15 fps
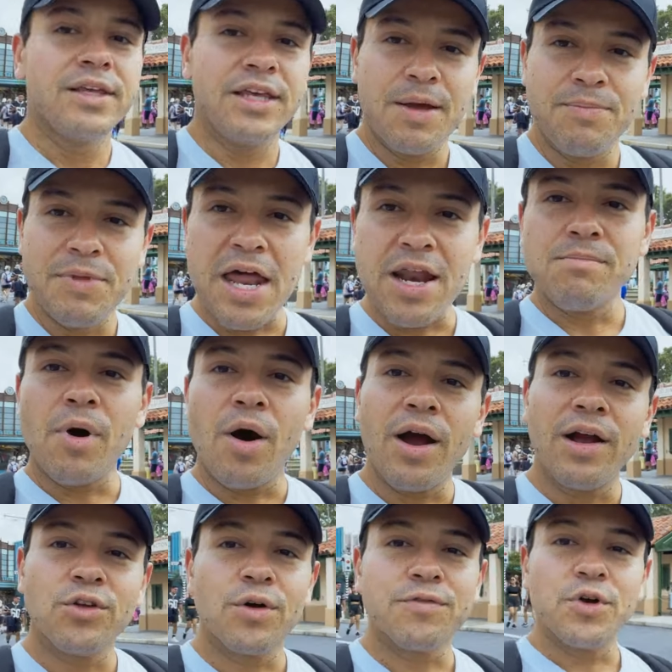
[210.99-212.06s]
keep that in
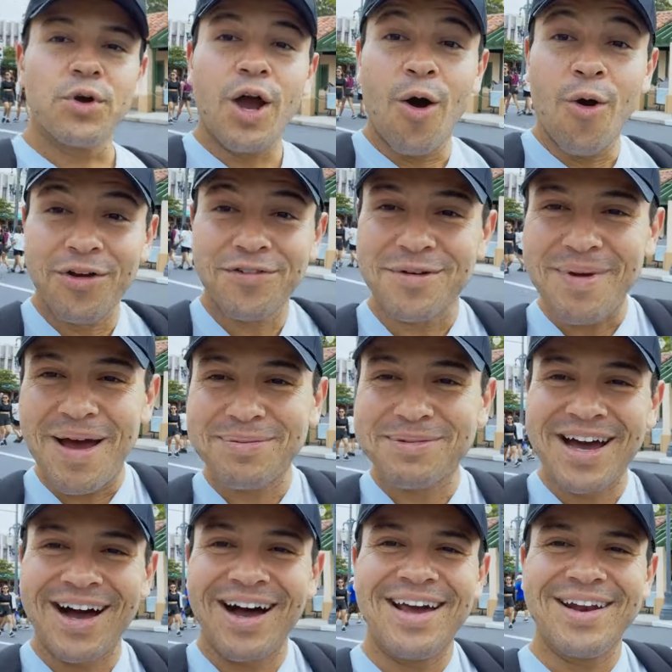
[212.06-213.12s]
mind. Or if you're going from
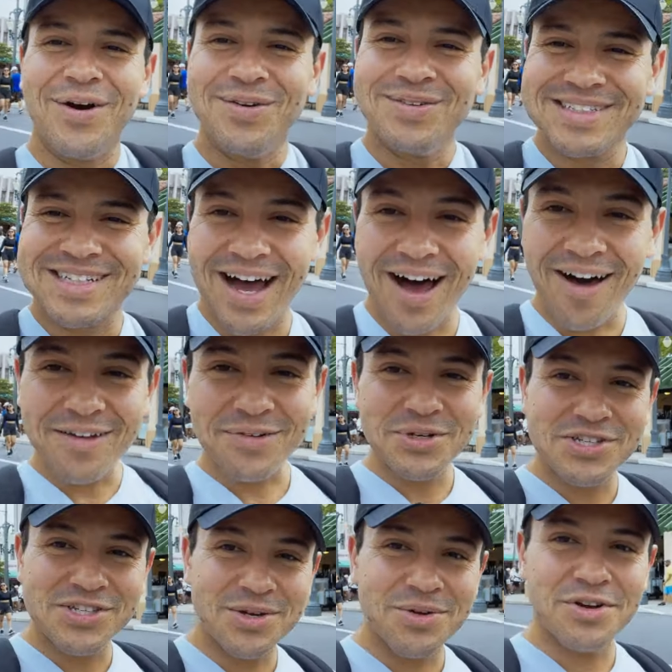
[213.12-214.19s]
Epcot over to
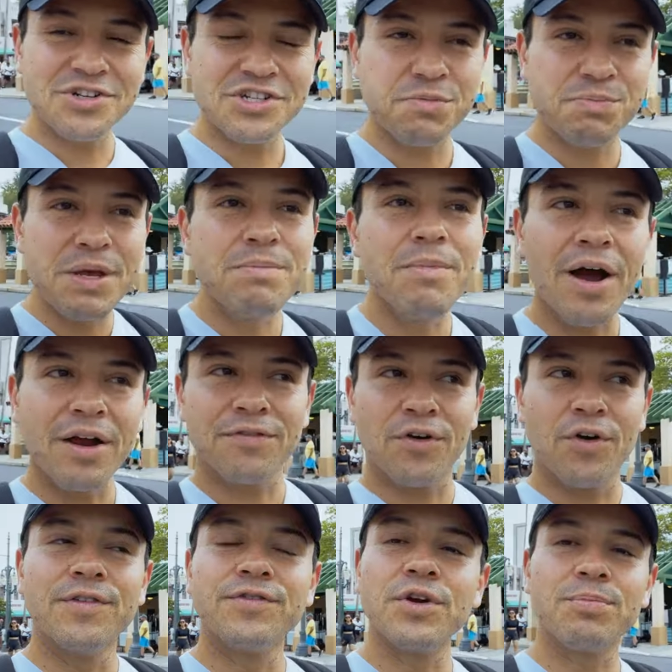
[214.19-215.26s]
Hollywood Studio, just be
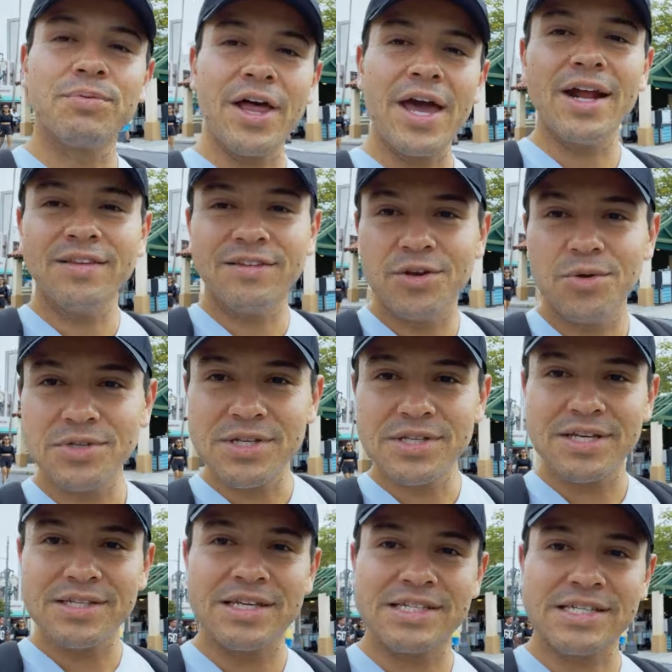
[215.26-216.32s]
mindful. If you're planning to use the
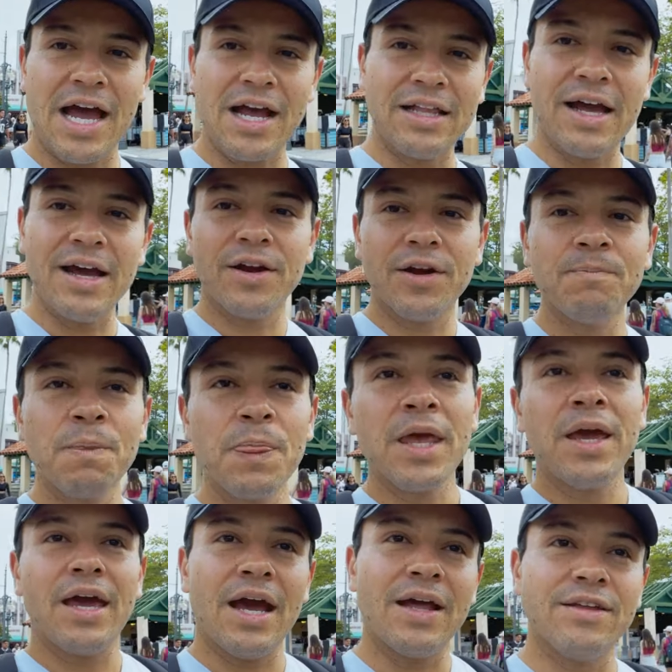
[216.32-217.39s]
Disney Skyliner
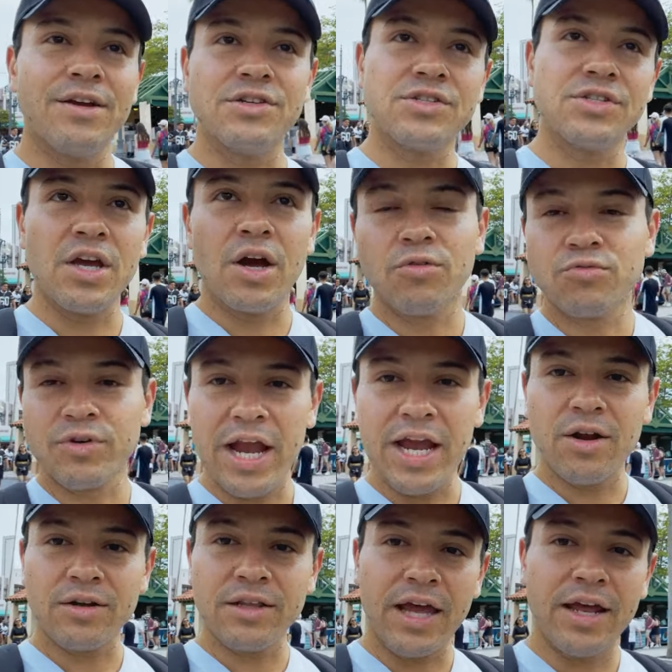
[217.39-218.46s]
and there's, you know,
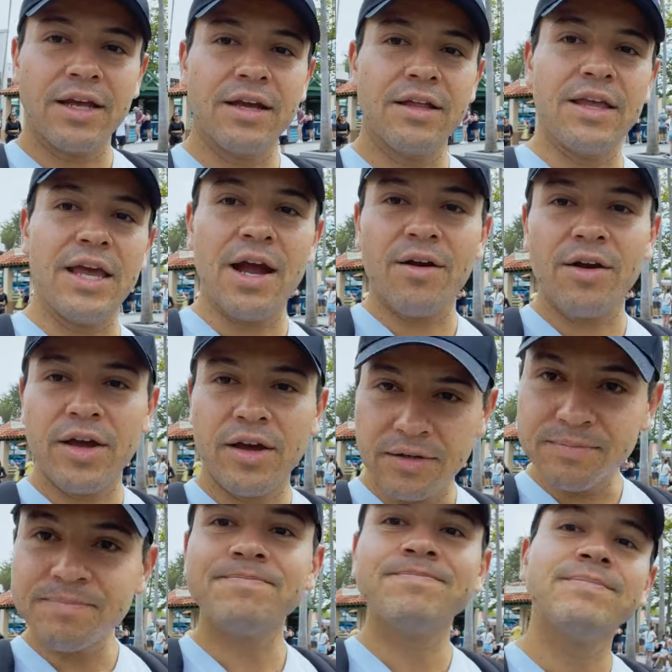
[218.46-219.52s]
rain or lightning in the area,
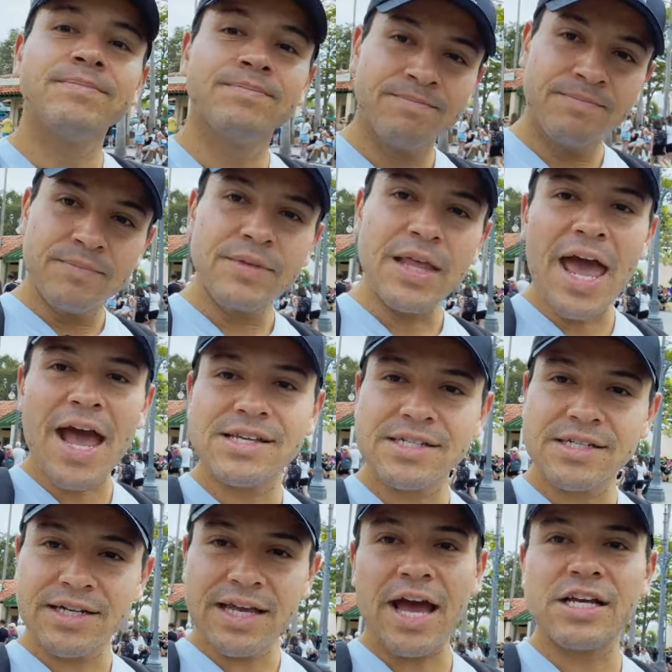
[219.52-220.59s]

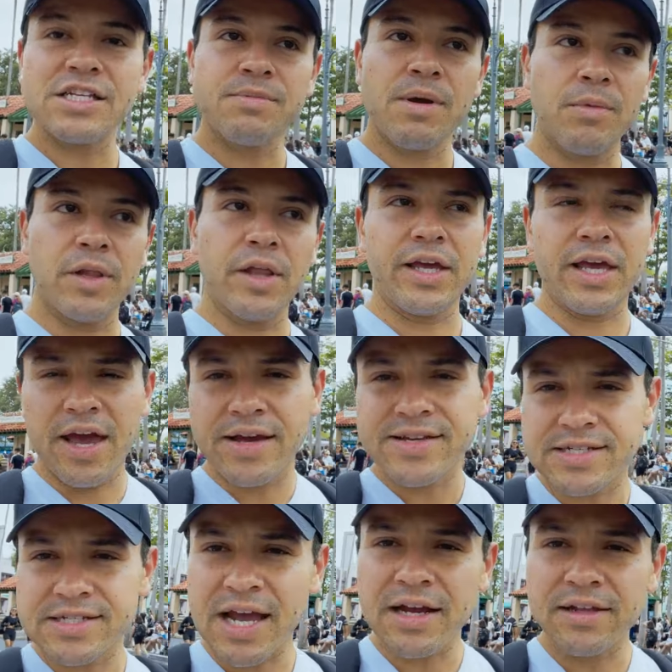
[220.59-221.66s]
ask a cast member like, hey, is
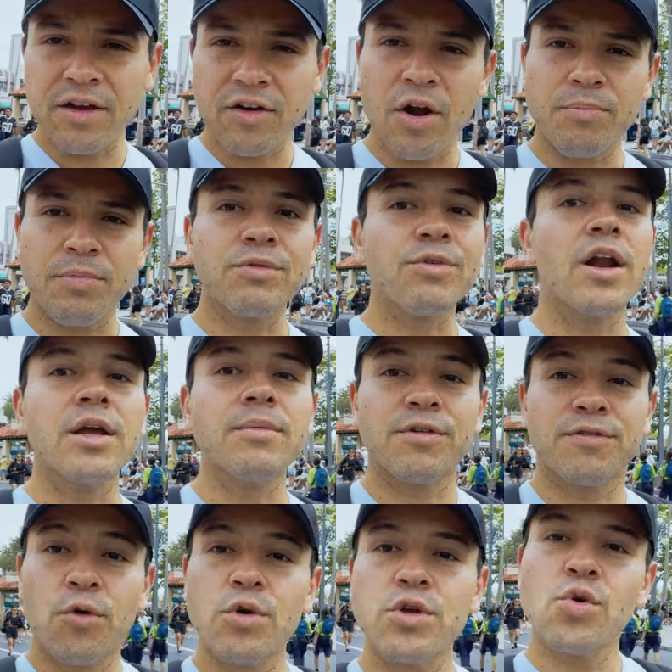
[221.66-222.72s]
the Skyliner up and running,
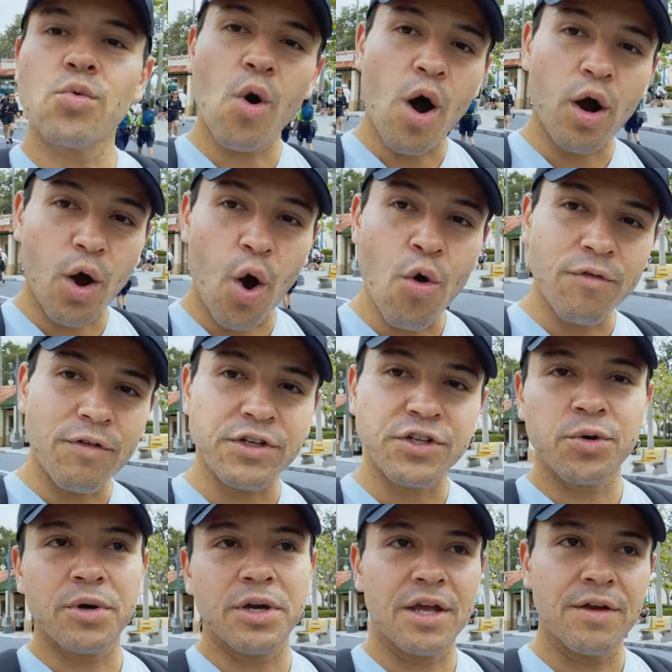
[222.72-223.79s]
before you walk over
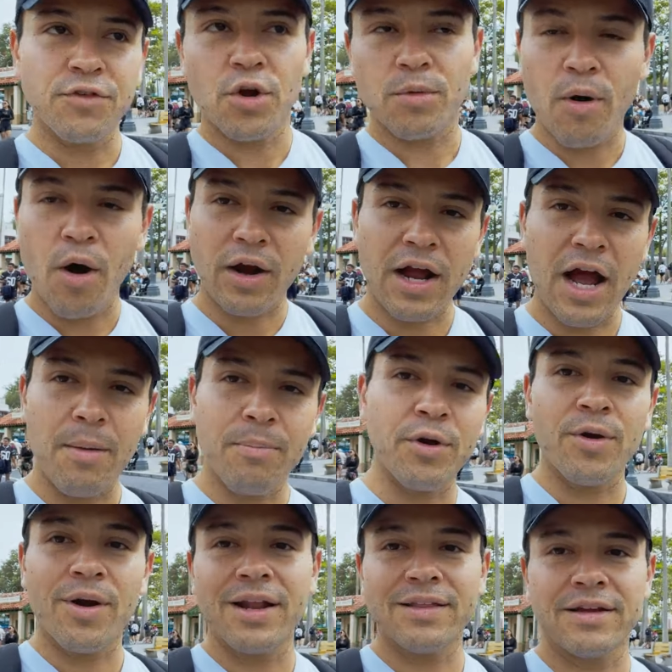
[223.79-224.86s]
to it if you're park
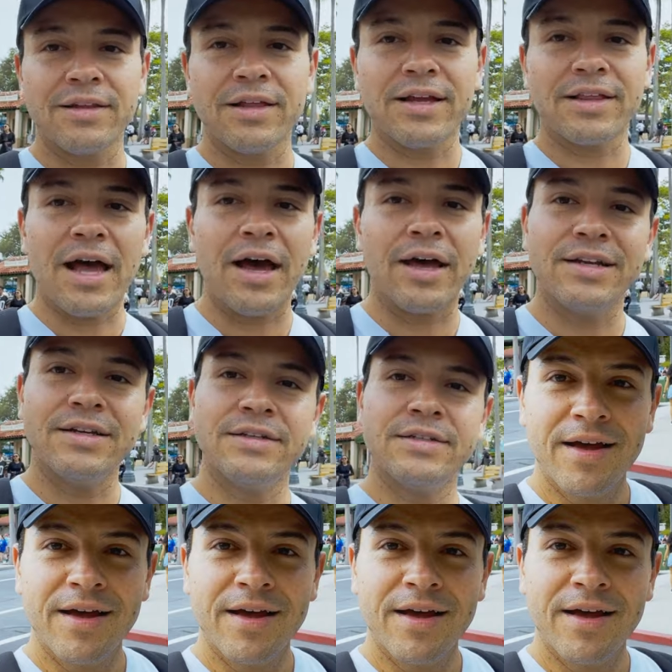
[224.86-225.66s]
hopping or anything like that.